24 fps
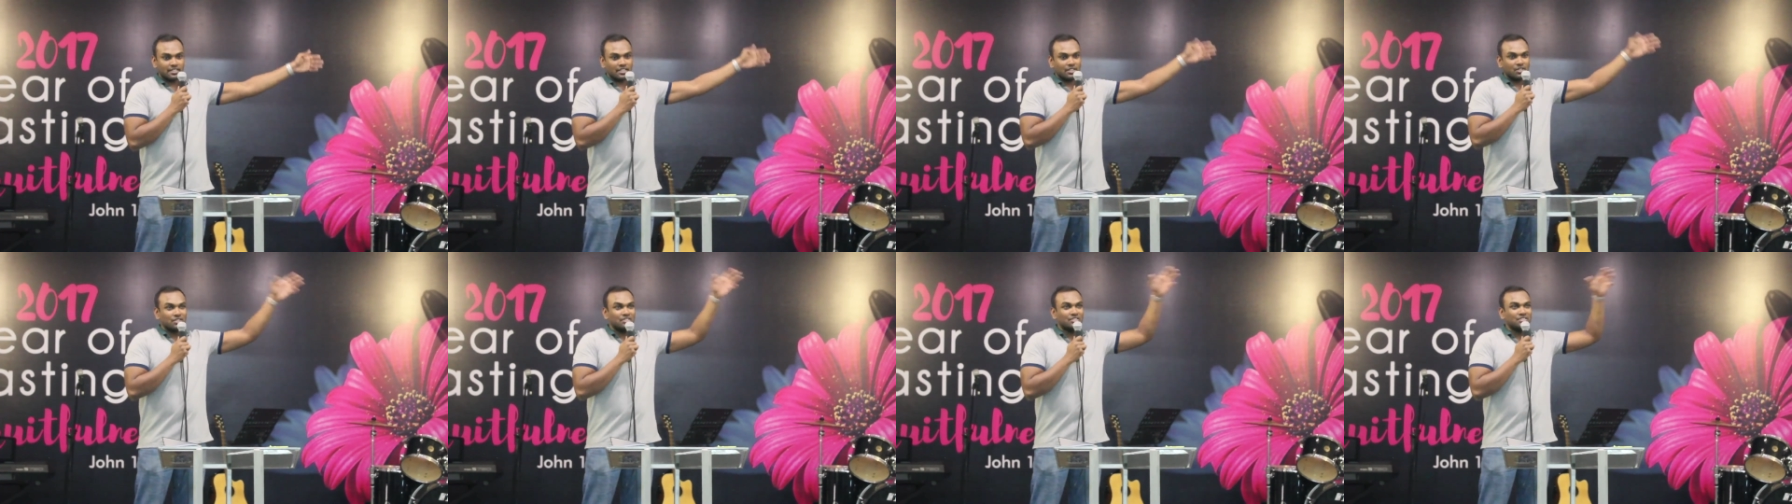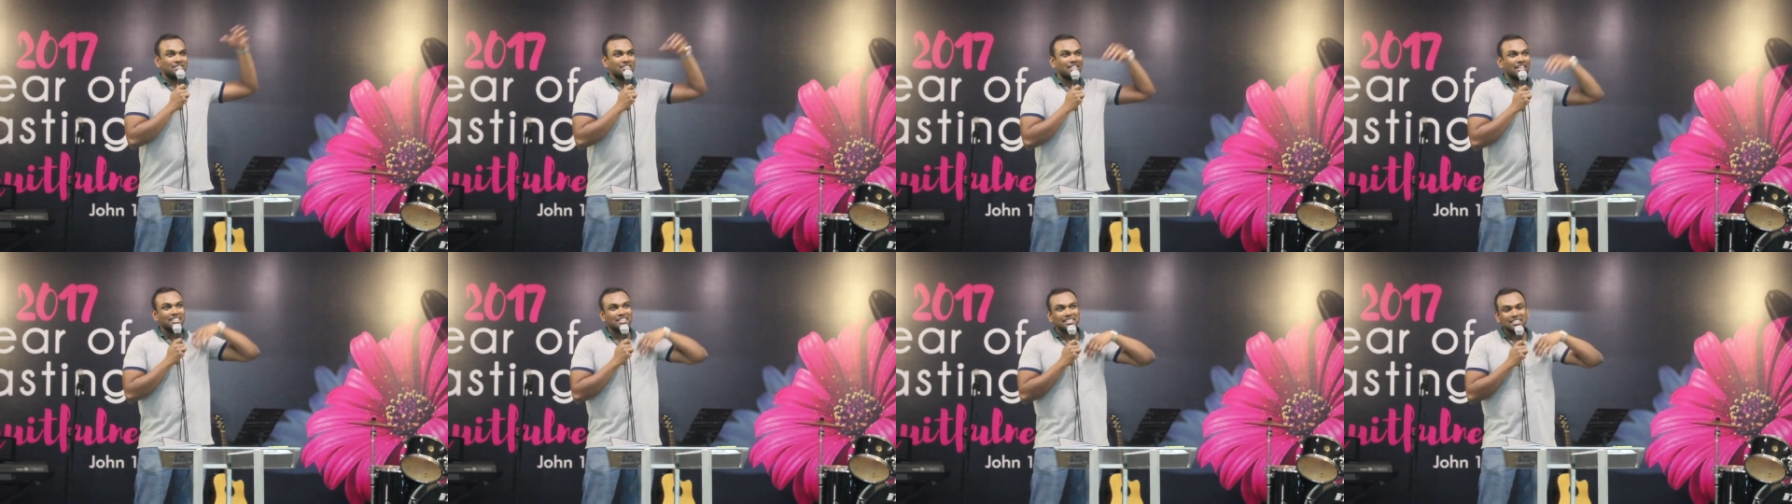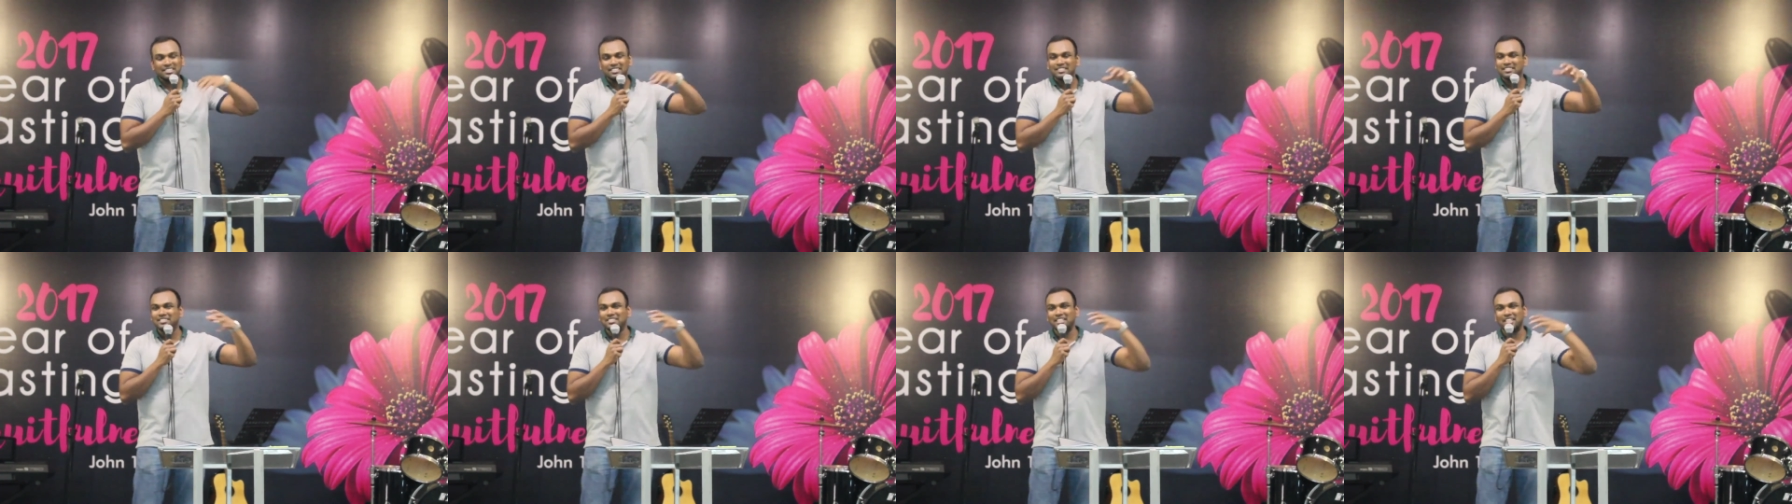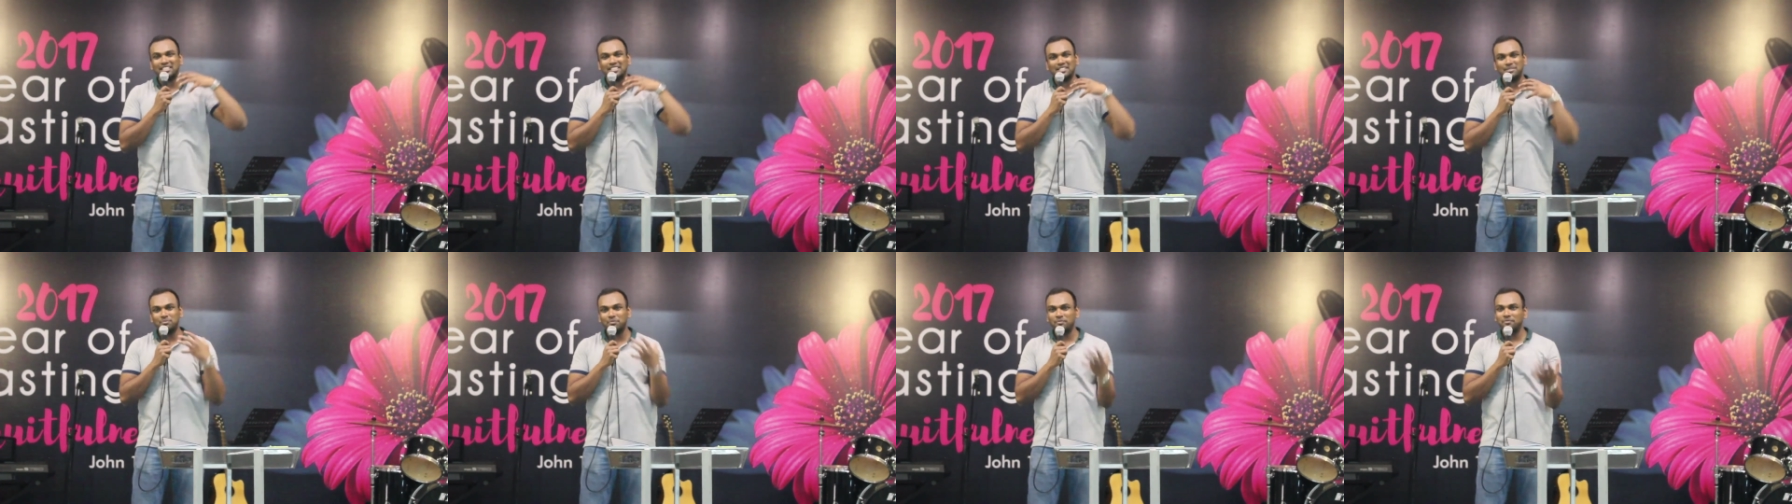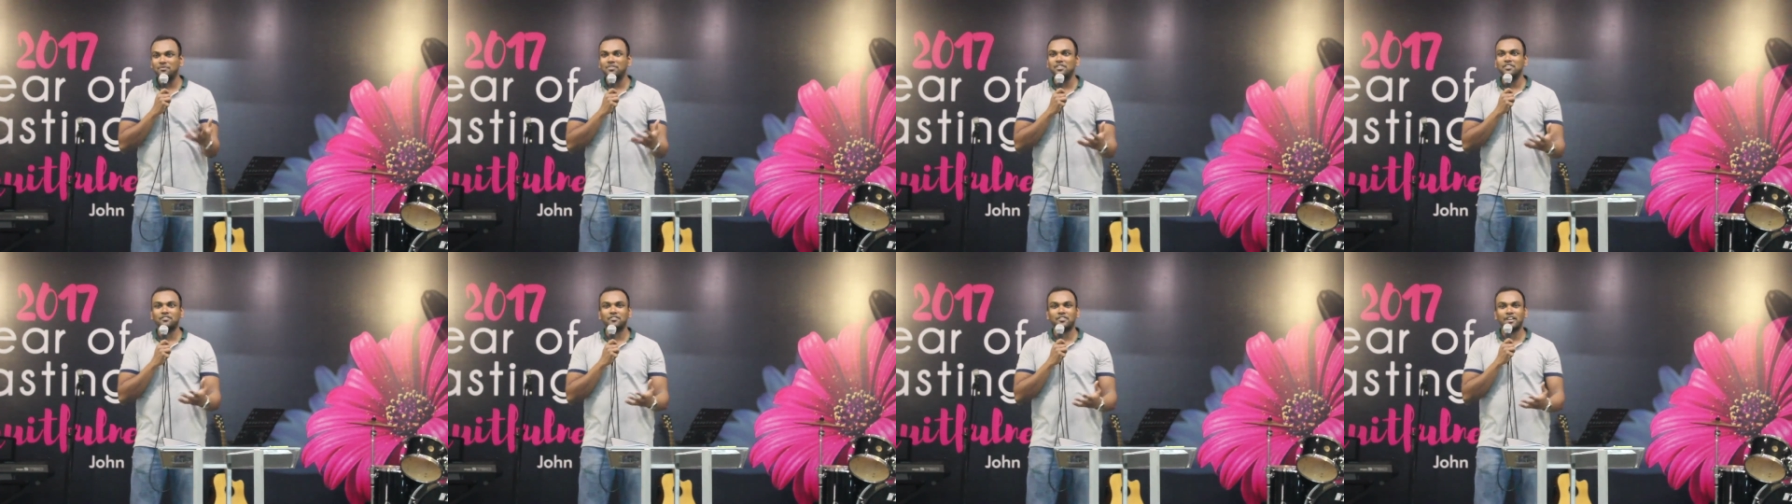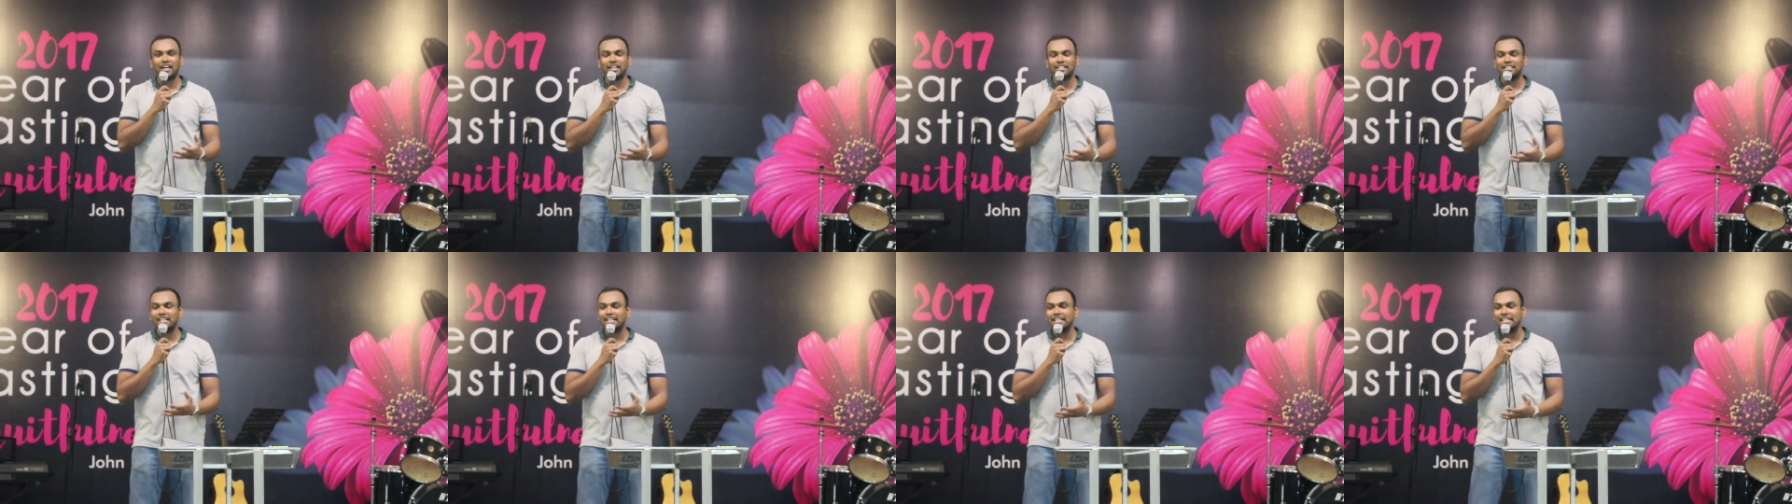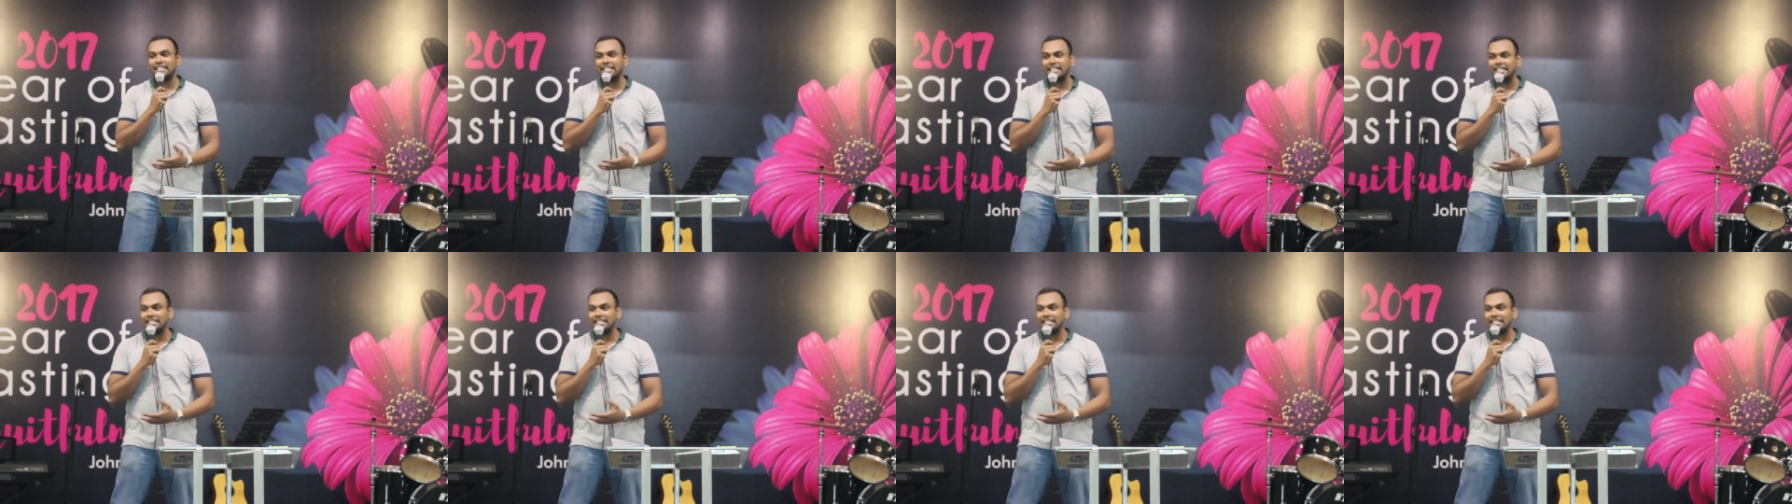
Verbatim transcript: You know, just, just the fact that he